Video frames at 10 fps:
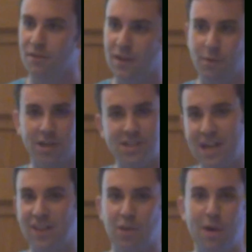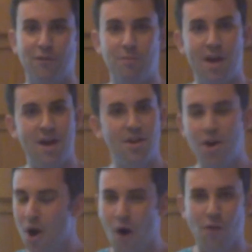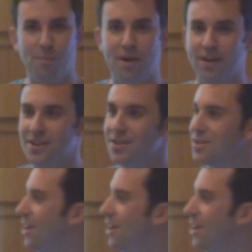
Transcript: And if anyone can take anything away from that, all the better.